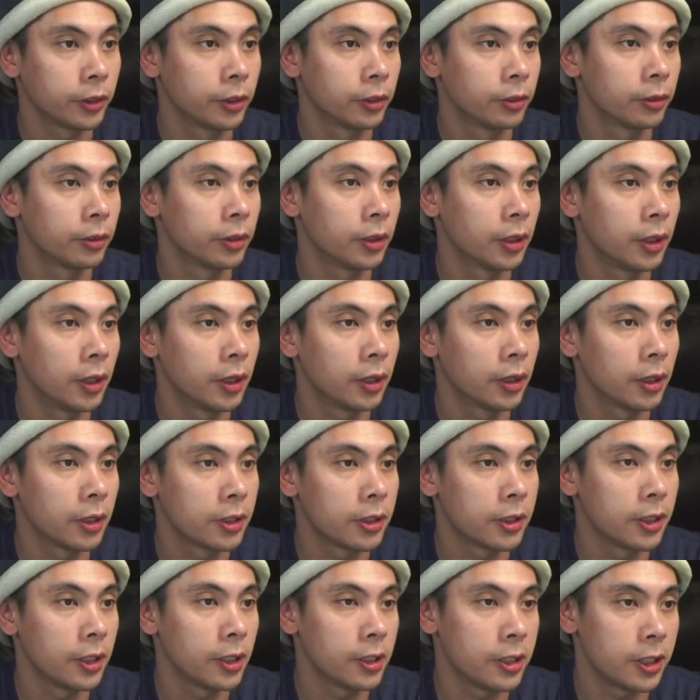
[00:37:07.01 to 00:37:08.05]
All right,
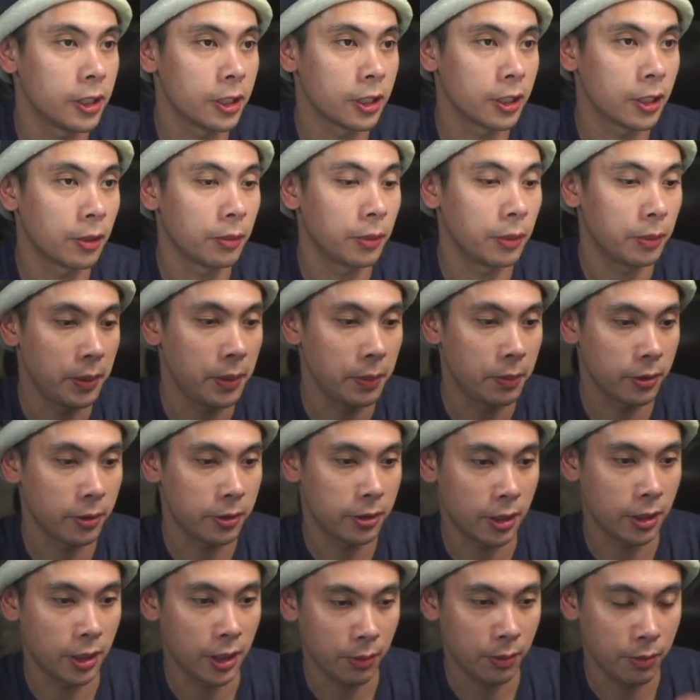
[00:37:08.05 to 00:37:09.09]
let's see. I see a couple of people
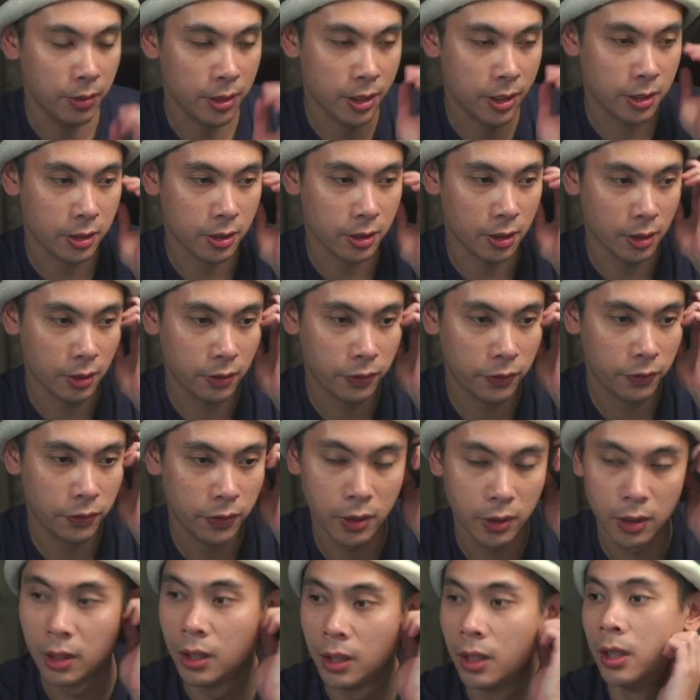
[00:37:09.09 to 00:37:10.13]
sending me stuff.
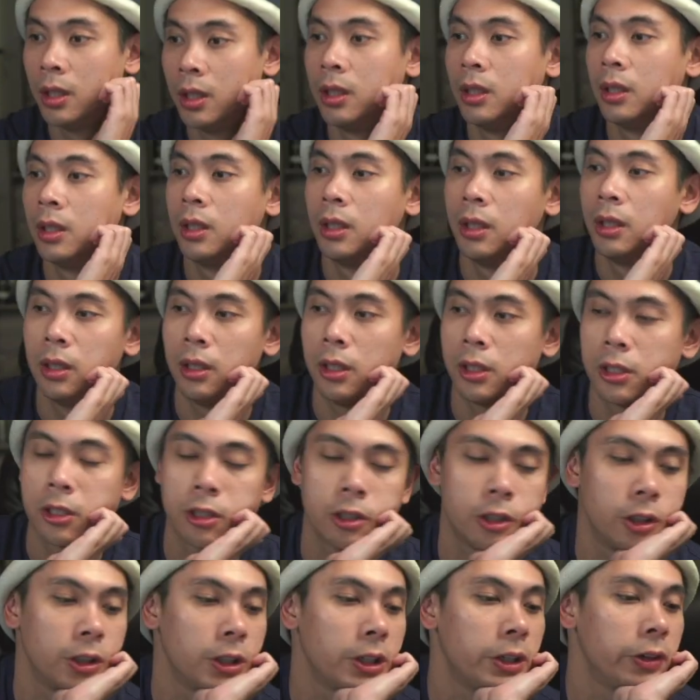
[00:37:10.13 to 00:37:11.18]
Let's
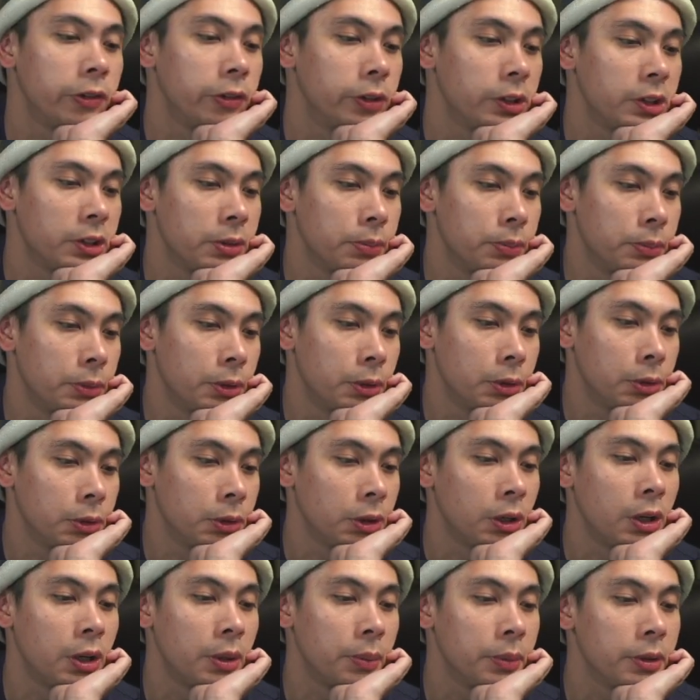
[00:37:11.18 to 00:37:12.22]
start off with Mo
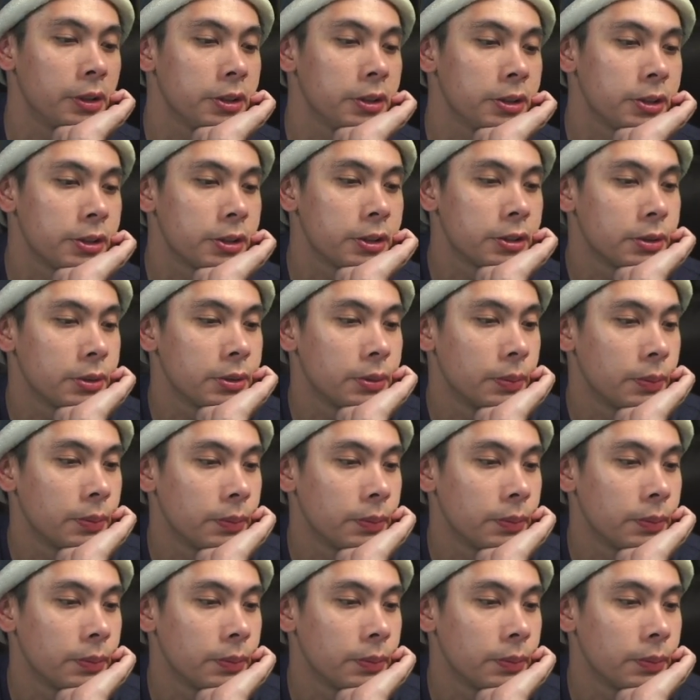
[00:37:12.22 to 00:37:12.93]
Hubbas.